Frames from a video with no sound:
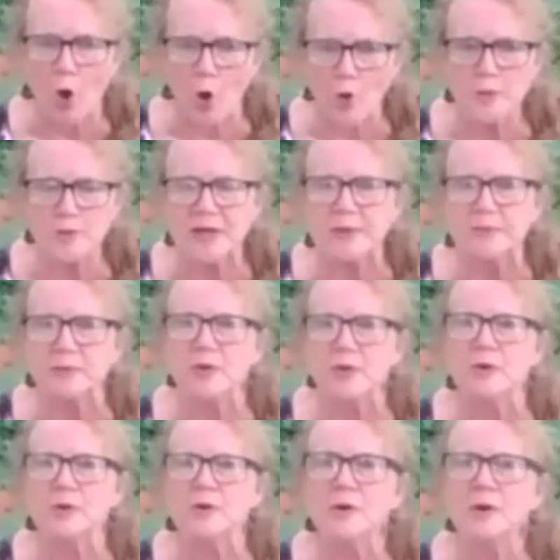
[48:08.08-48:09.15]
old
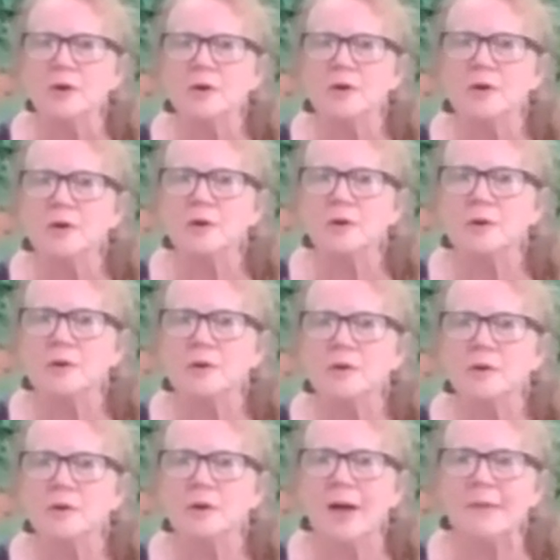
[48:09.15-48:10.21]
people
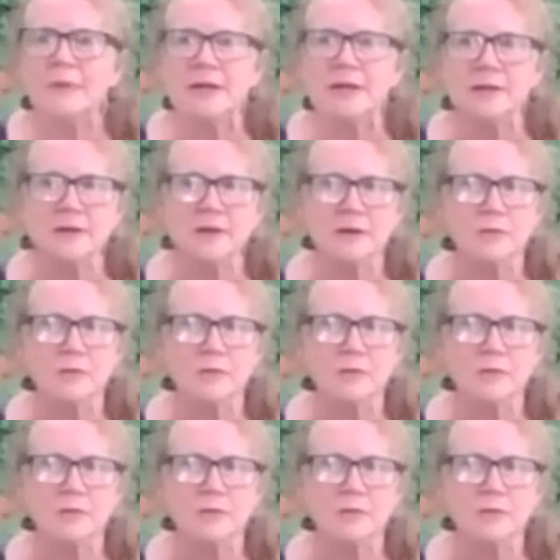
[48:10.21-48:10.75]
i mean